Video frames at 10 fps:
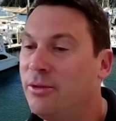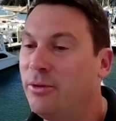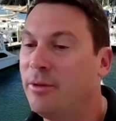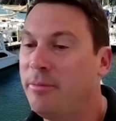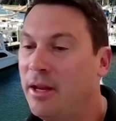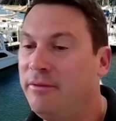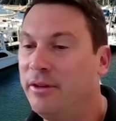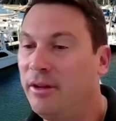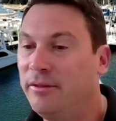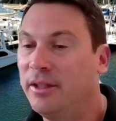saw the
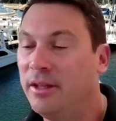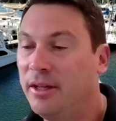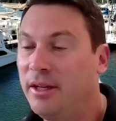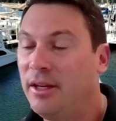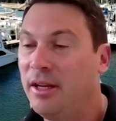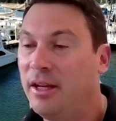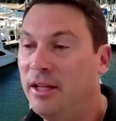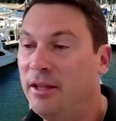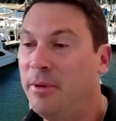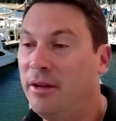benefit of it
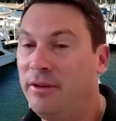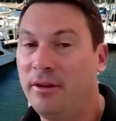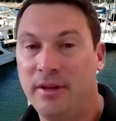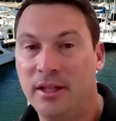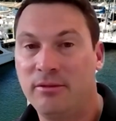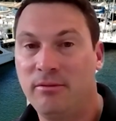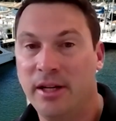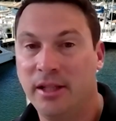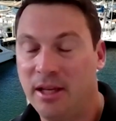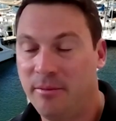and the benefit of us
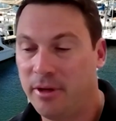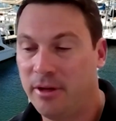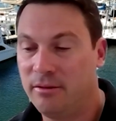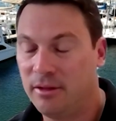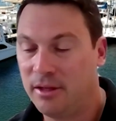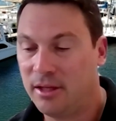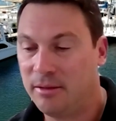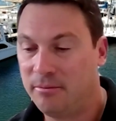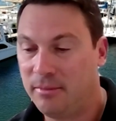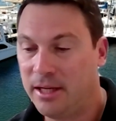running their boat
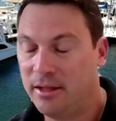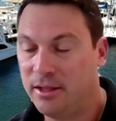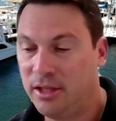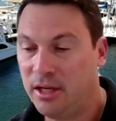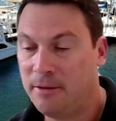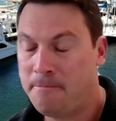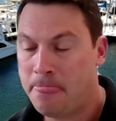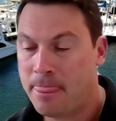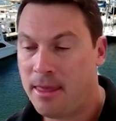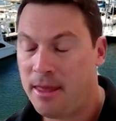later this year.
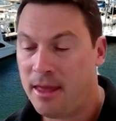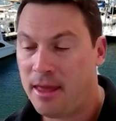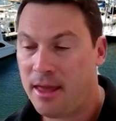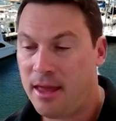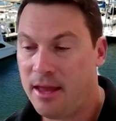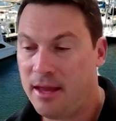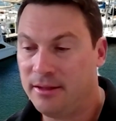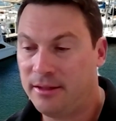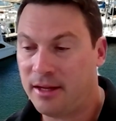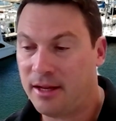
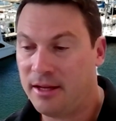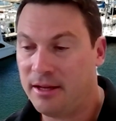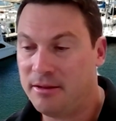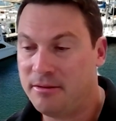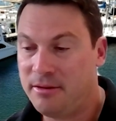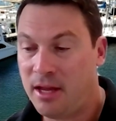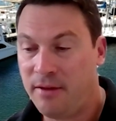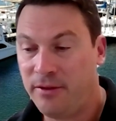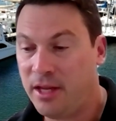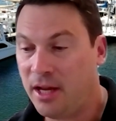And,
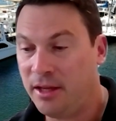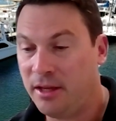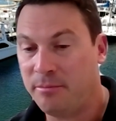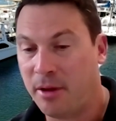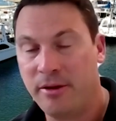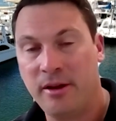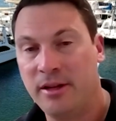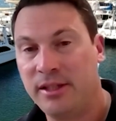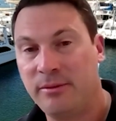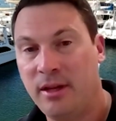for the other boat
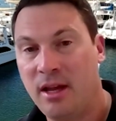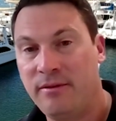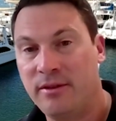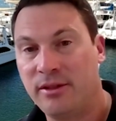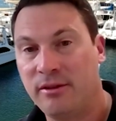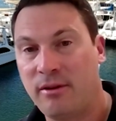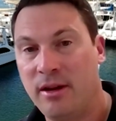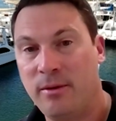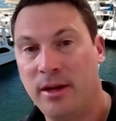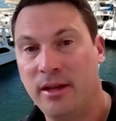owners that we have, it's a
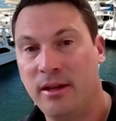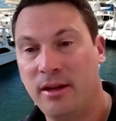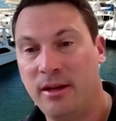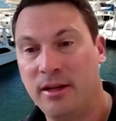great way